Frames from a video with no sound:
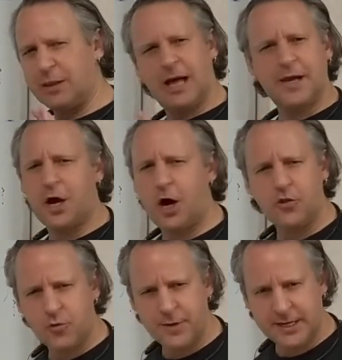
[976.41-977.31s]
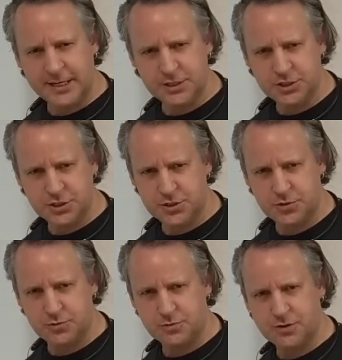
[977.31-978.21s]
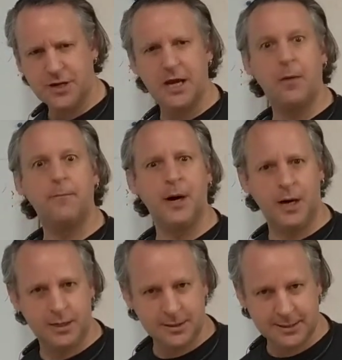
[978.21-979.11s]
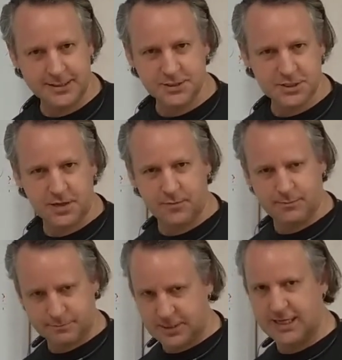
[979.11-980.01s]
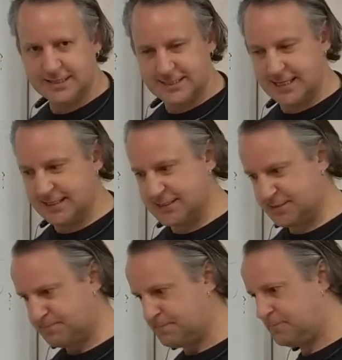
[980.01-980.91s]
A lot of other meanings too, okay? Among in some contexts.